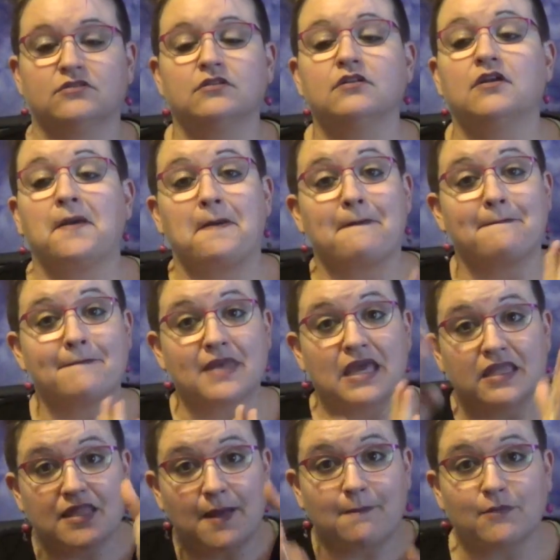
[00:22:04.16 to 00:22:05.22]
minimal language
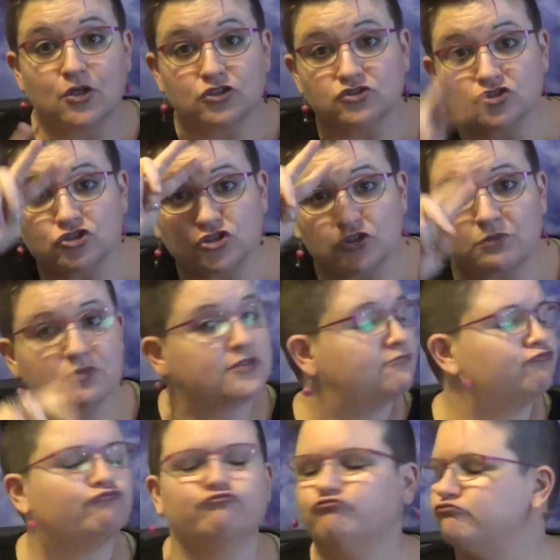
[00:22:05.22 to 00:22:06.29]
skills,
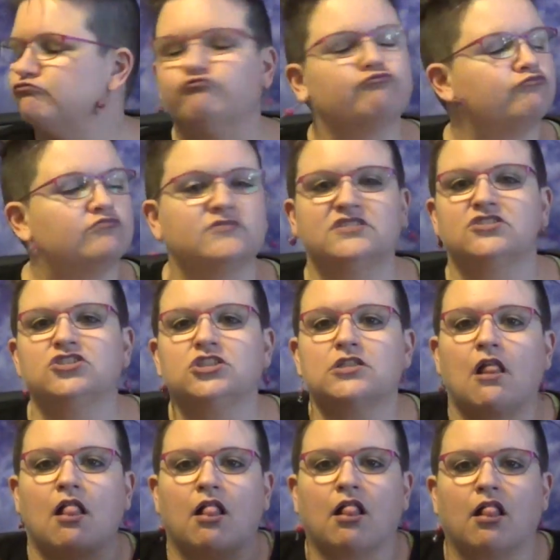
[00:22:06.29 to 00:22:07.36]
which means that
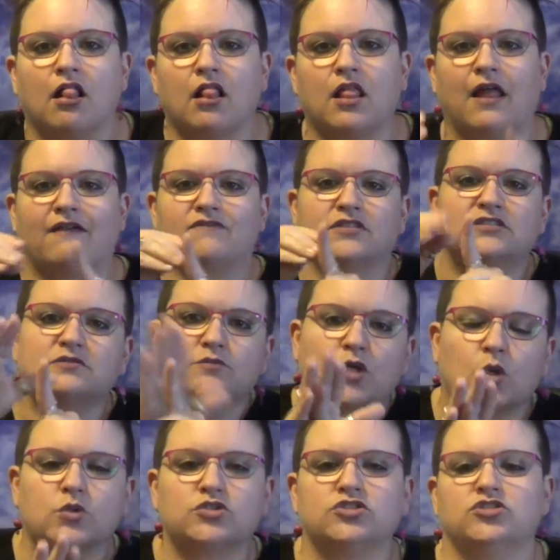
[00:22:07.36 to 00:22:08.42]
that person
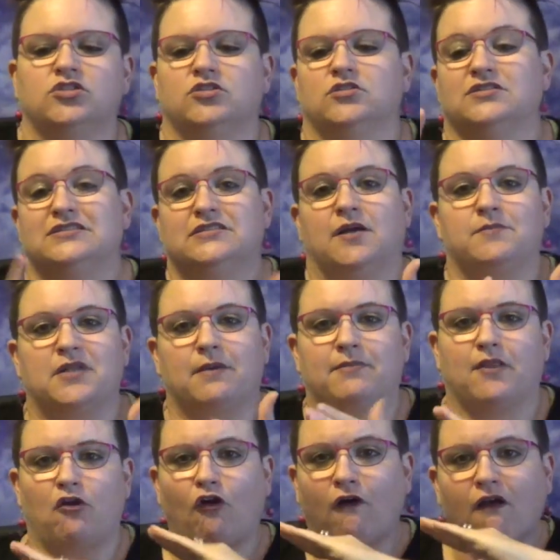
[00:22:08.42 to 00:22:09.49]
has not been exposed
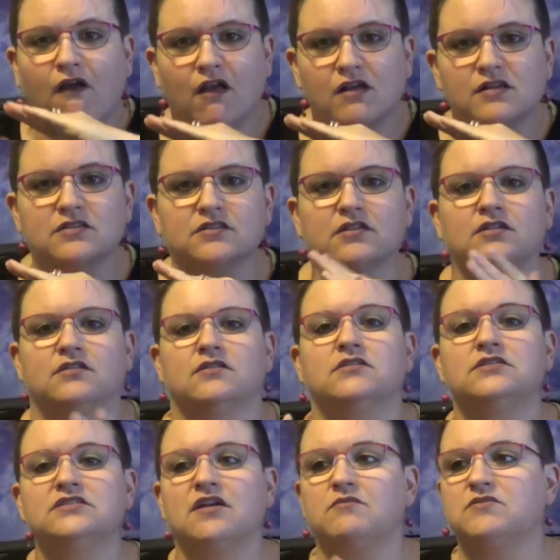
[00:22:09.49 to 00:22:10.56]
to language. It does not mean
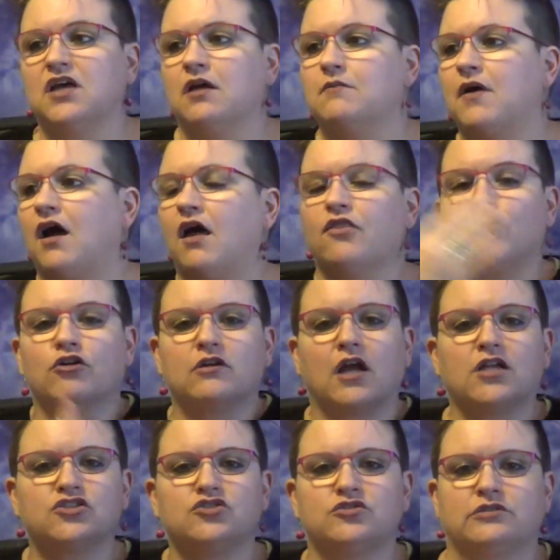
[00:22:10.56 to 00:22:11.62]
that they are dumb by
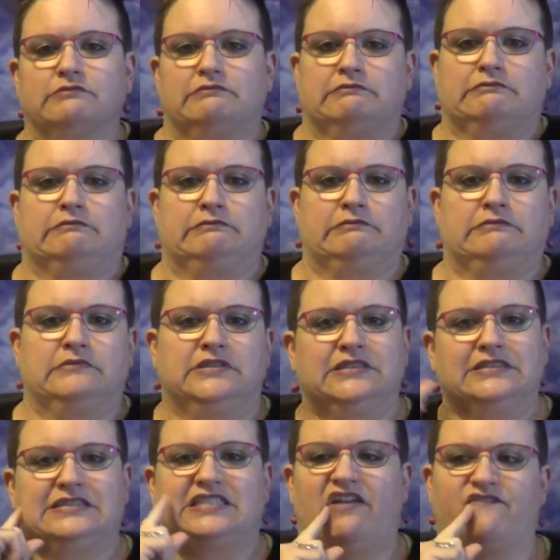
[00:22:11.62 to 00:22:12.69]
any way,
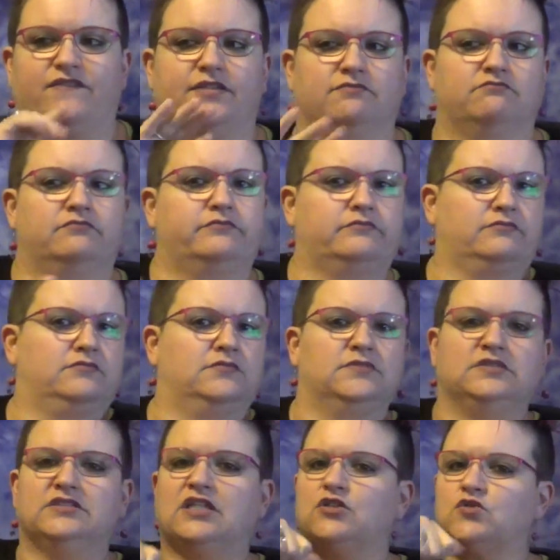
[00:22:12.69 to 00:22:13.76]
but
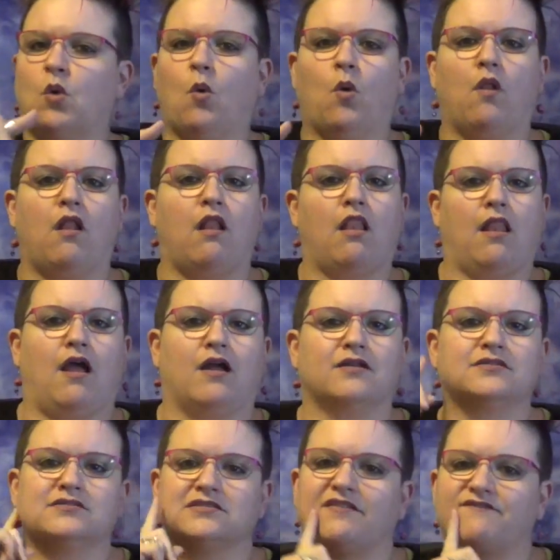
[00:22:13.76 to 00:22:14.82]
that they've just been
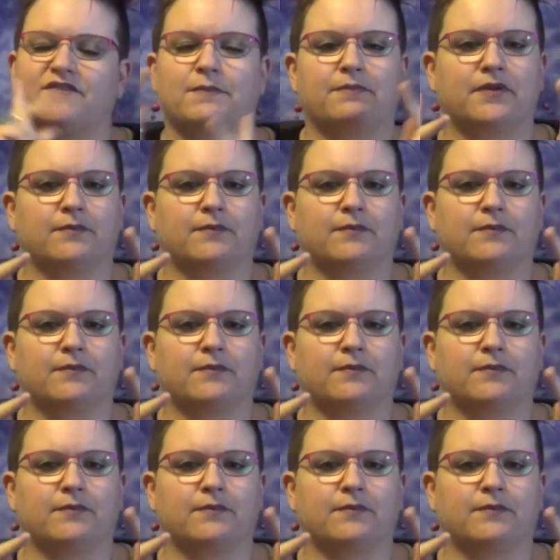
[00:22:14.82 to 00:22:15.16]
maybe